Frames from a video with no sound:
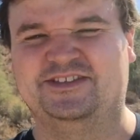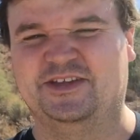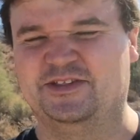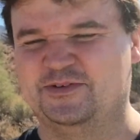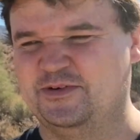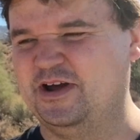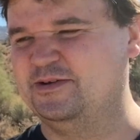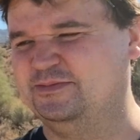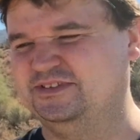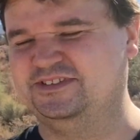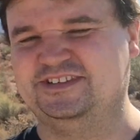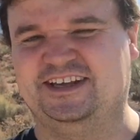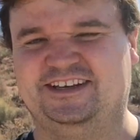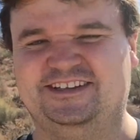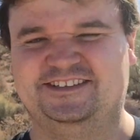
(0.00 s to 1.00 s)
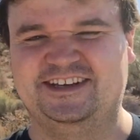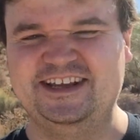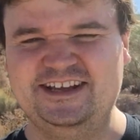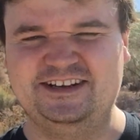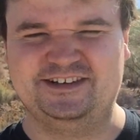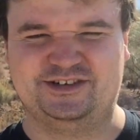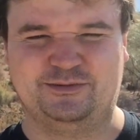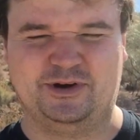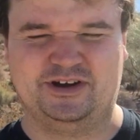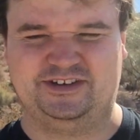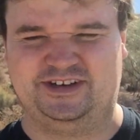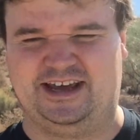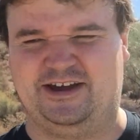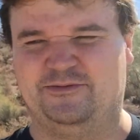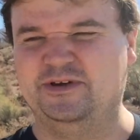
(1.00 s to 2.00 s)
that the Romans did. It's an English word
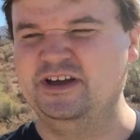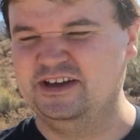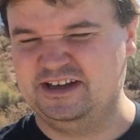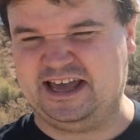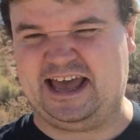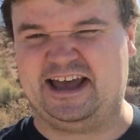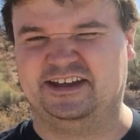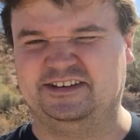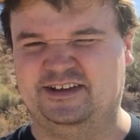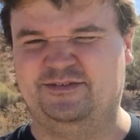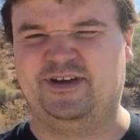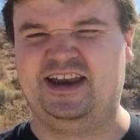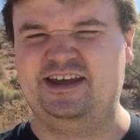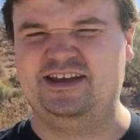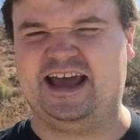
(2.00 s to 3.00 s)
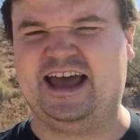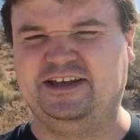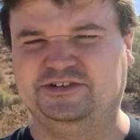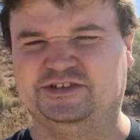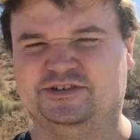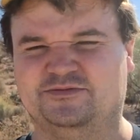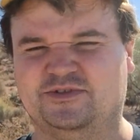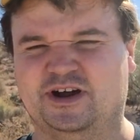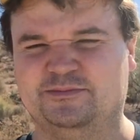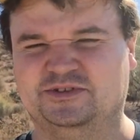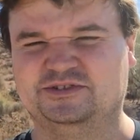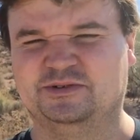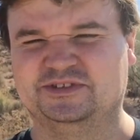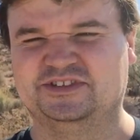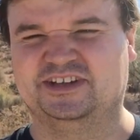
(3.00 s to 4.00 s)
now, and if any ancient
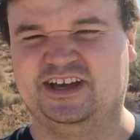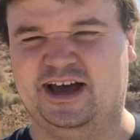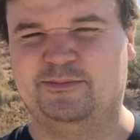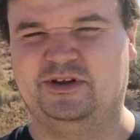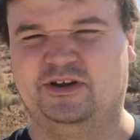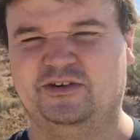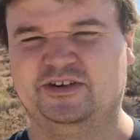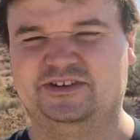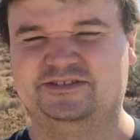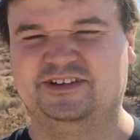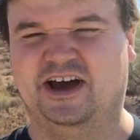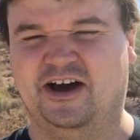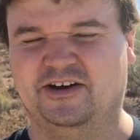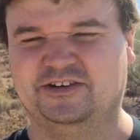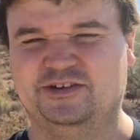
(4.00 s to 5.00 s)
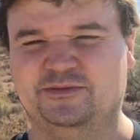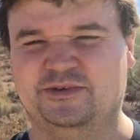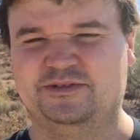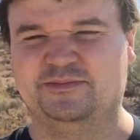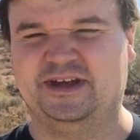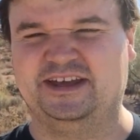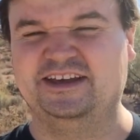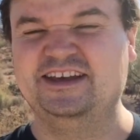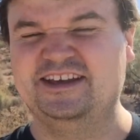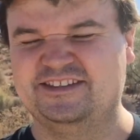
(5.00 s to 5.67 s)
Romans want to come along and argue with me,